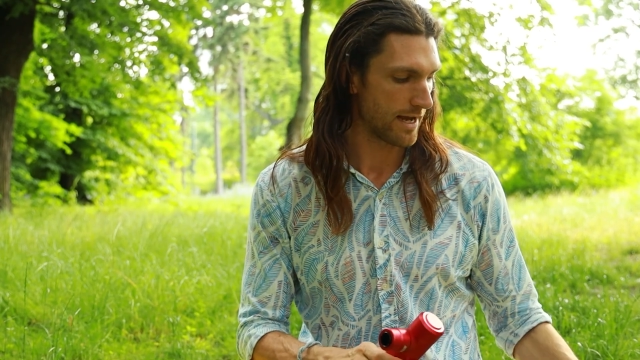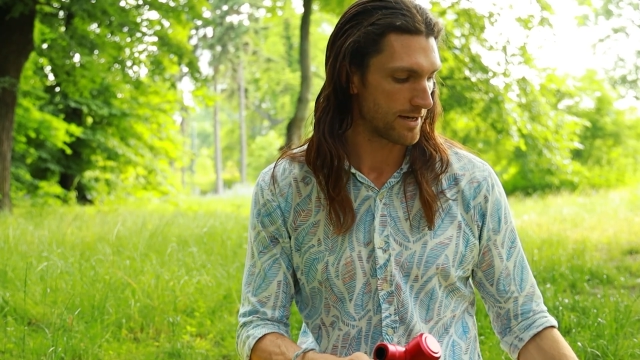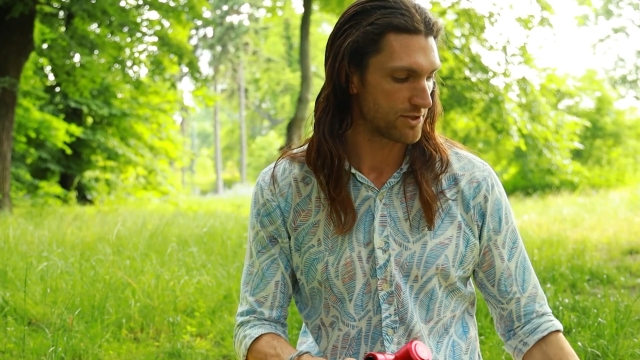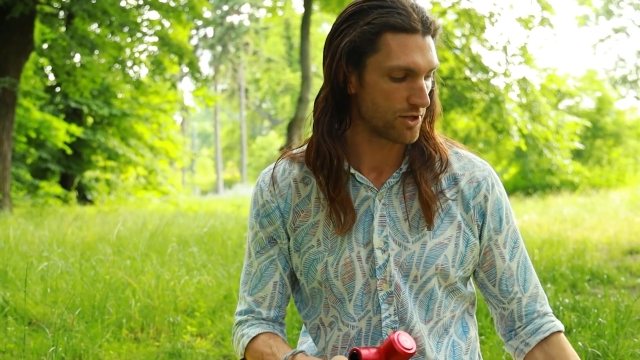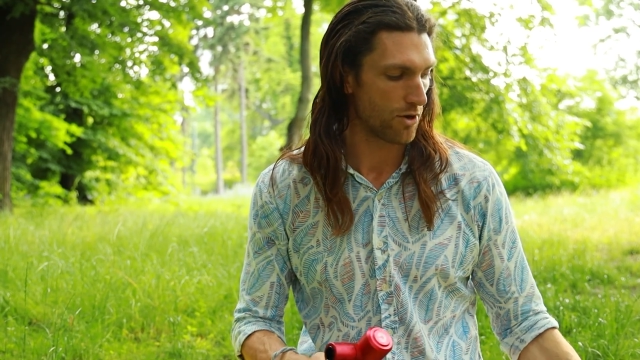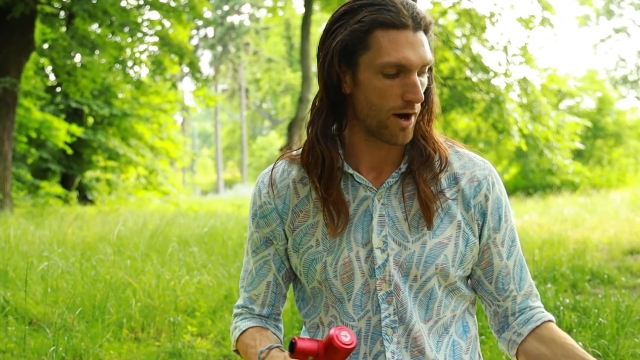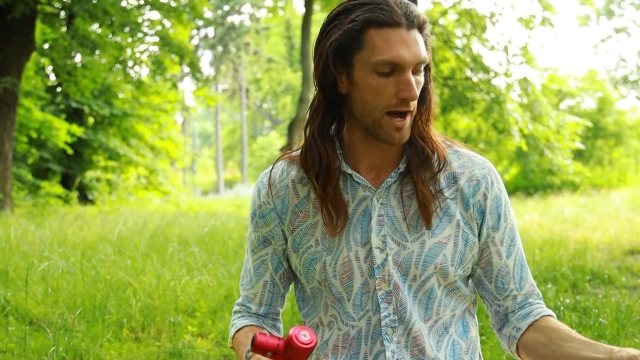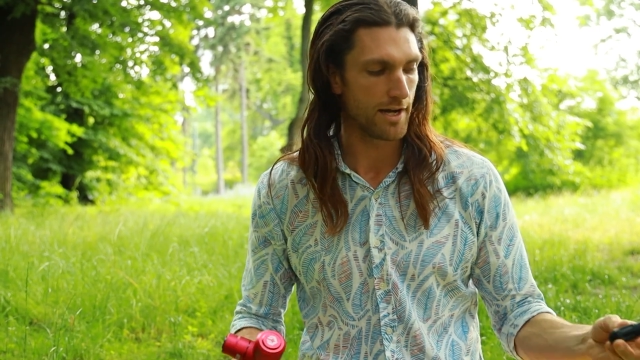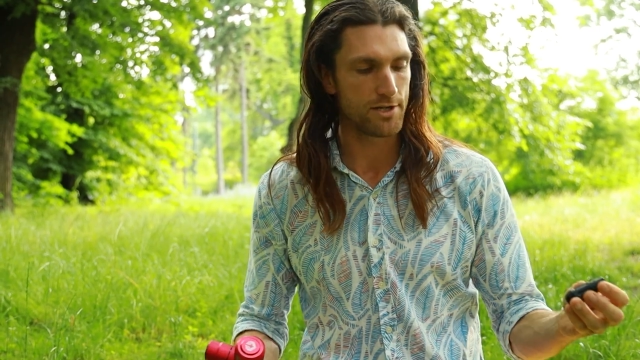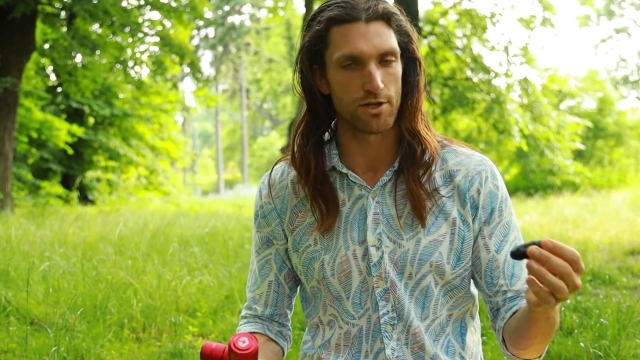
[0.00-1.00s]
And so
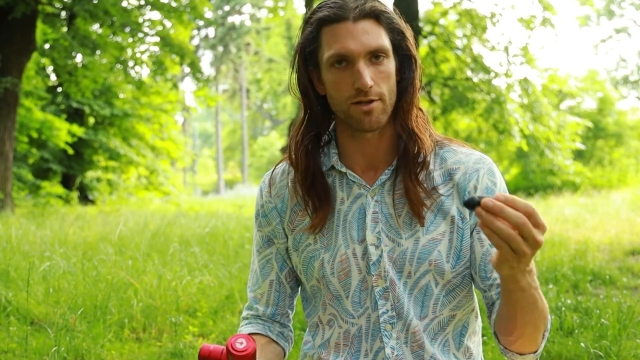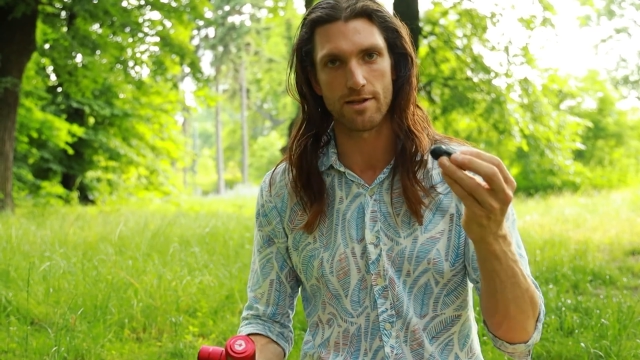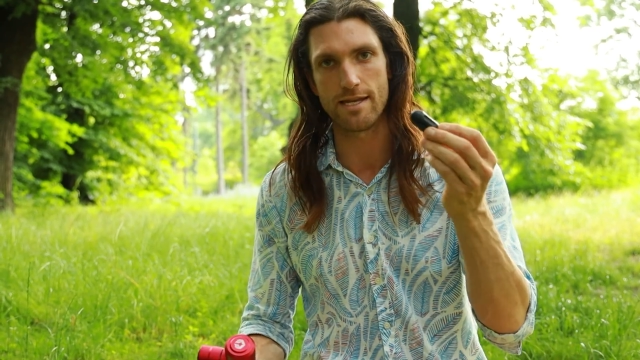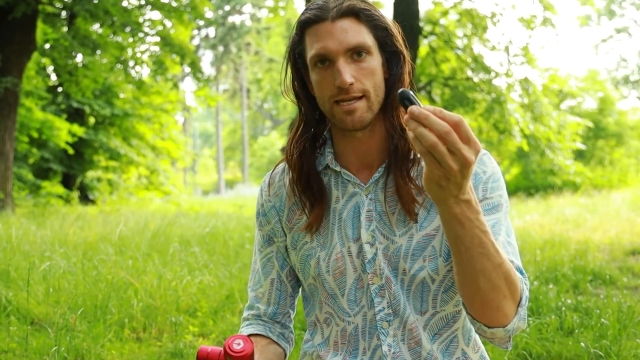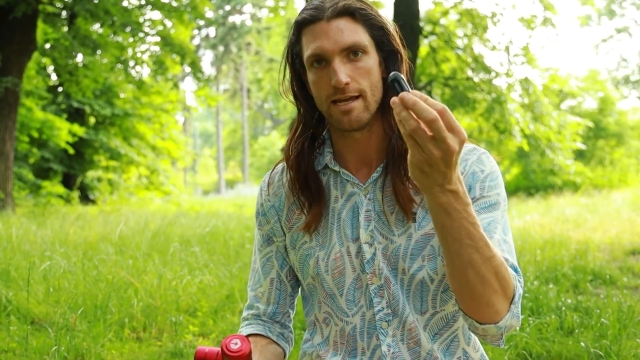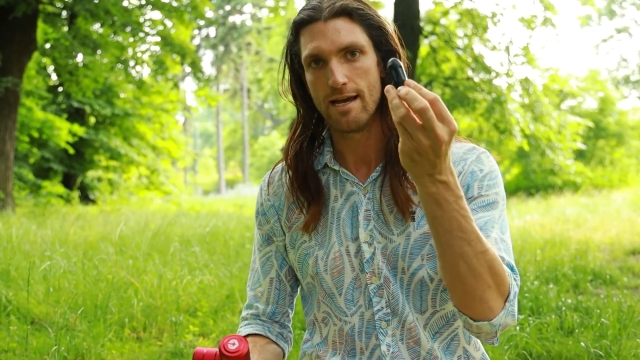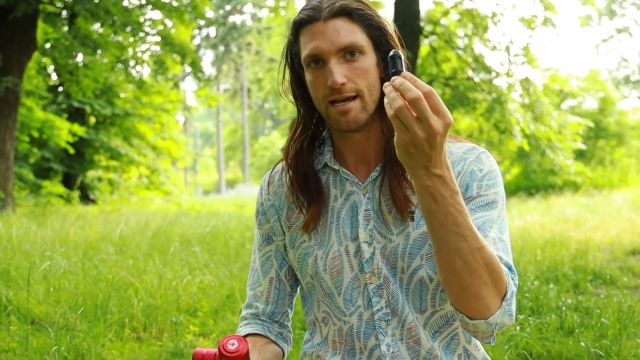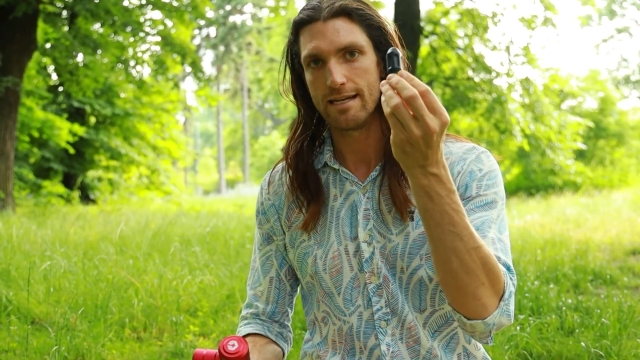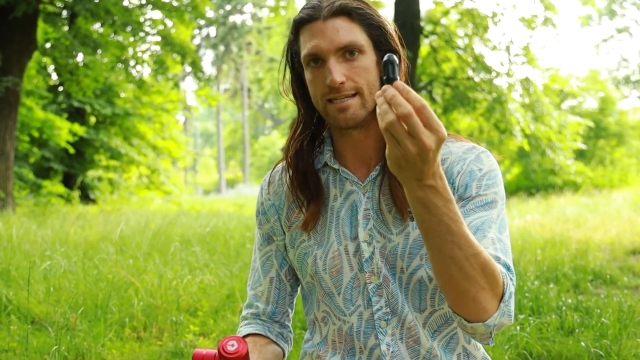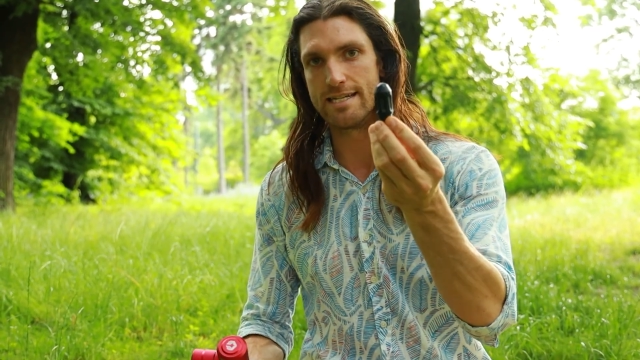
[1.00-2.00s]
I took the
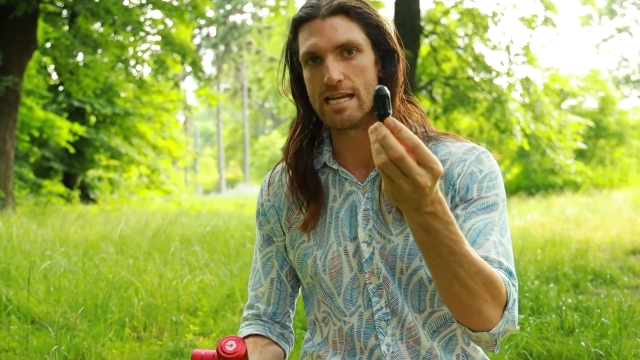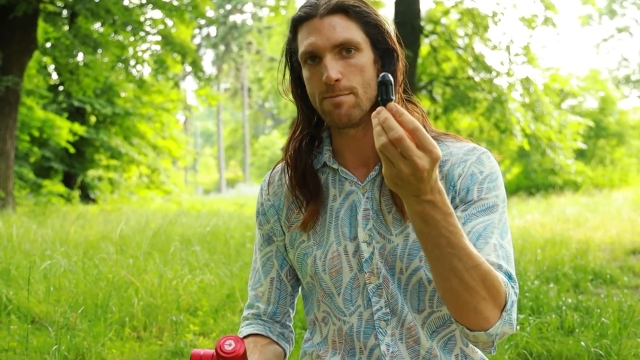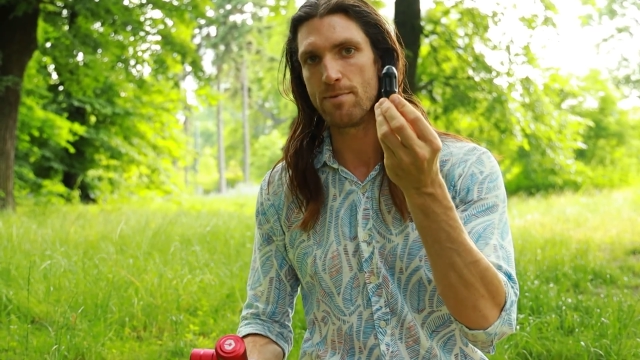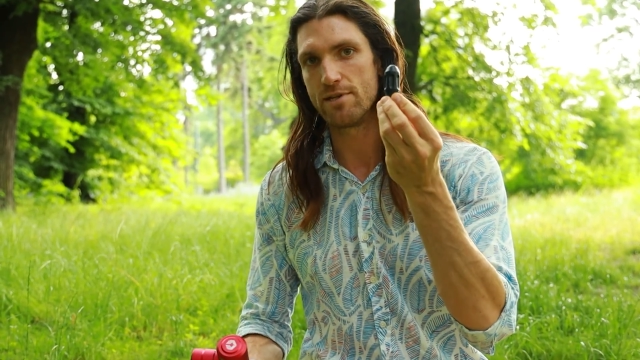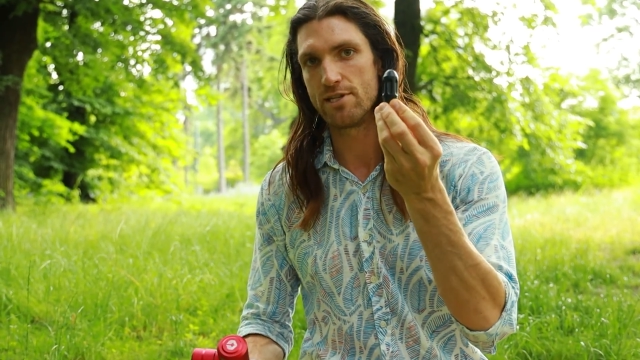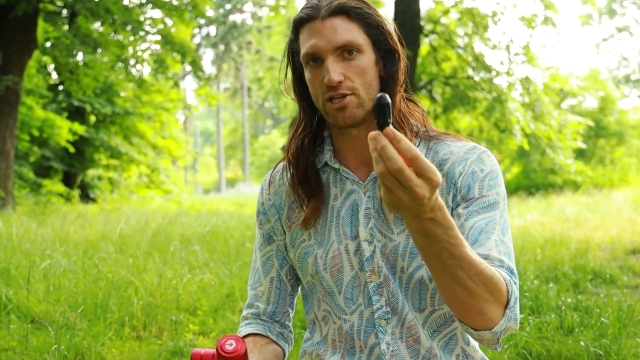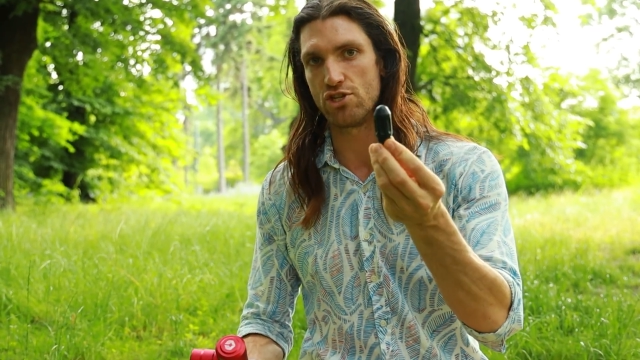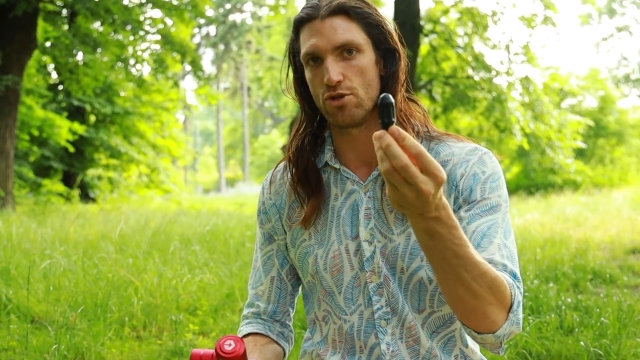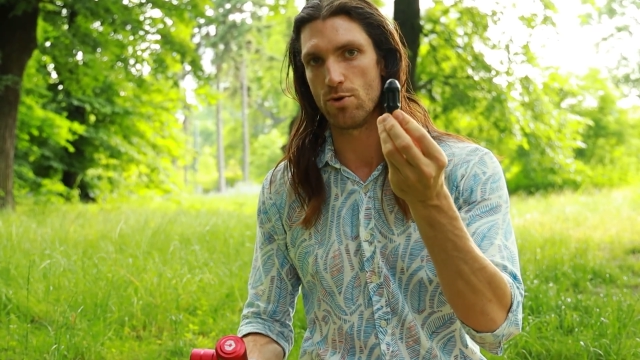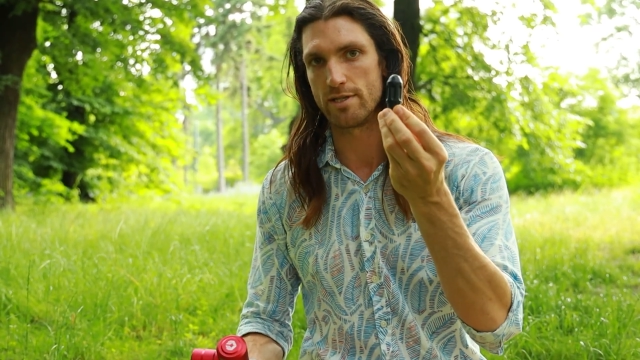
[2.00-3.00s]
deep
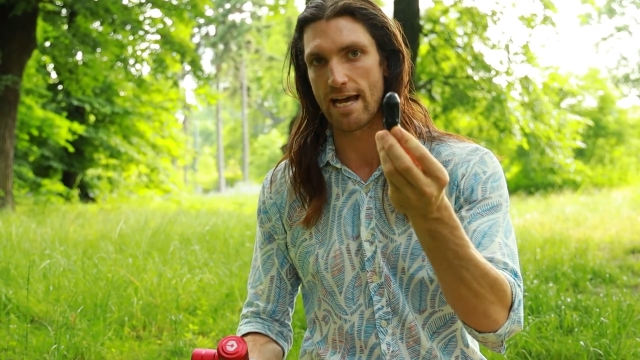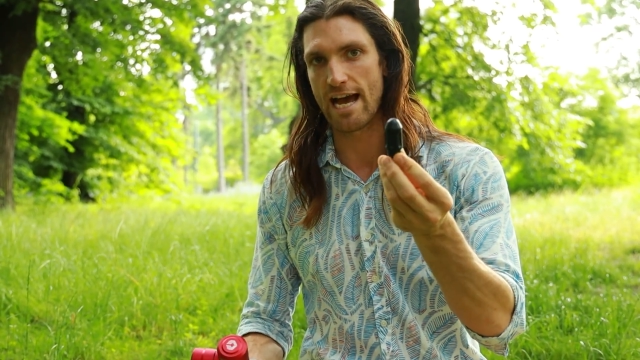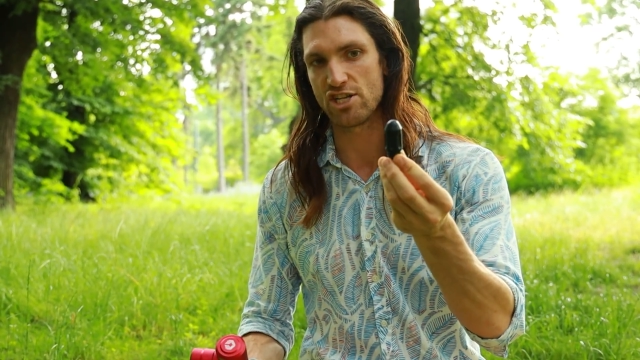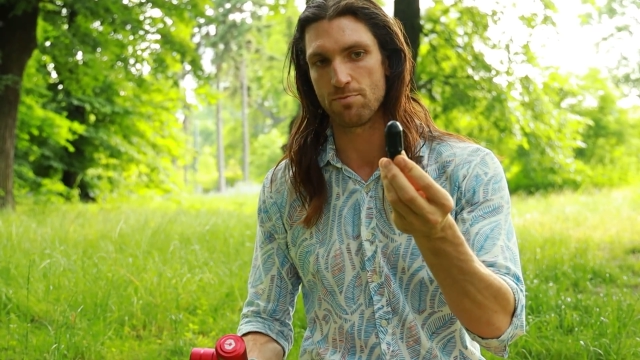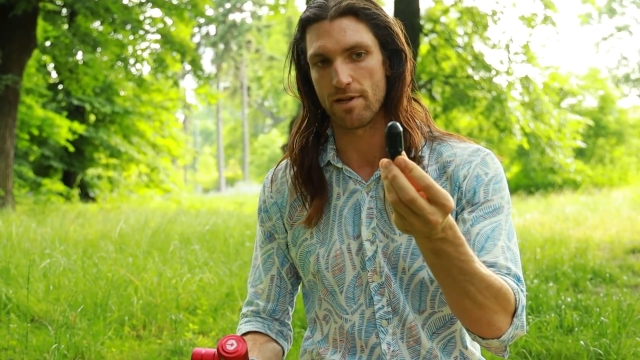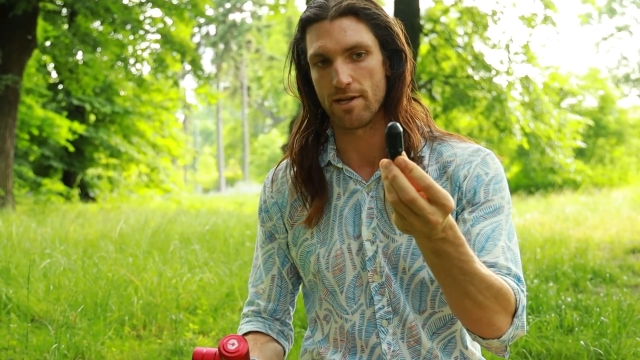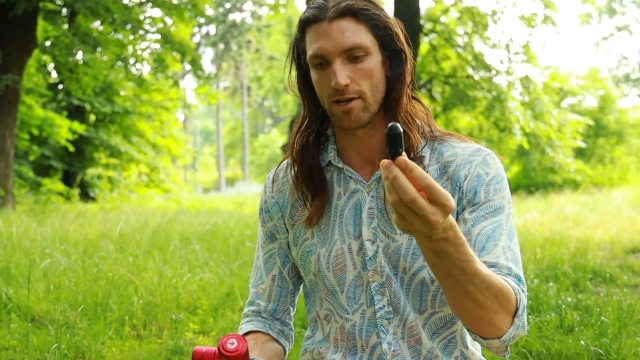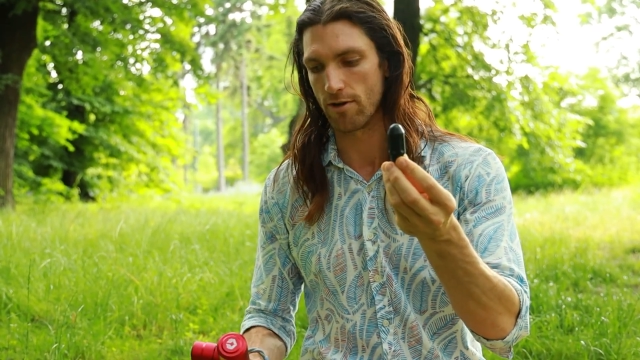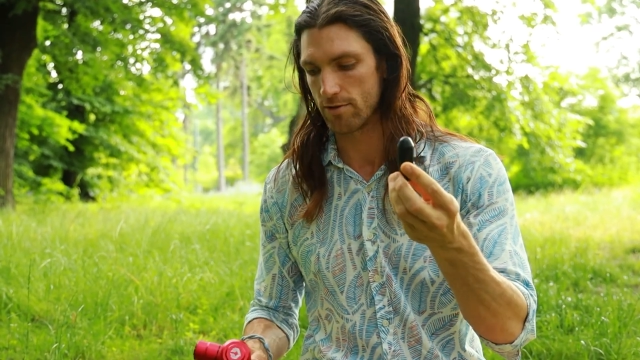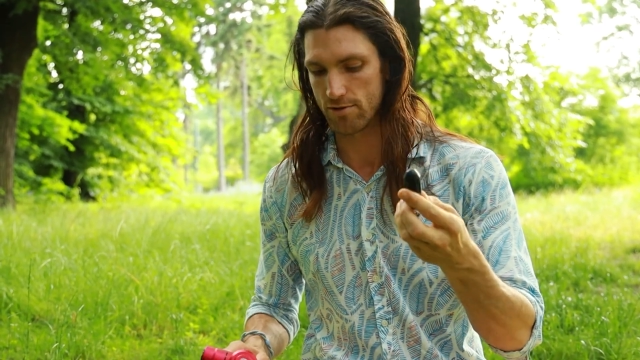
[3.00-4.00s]
tissue attachment here.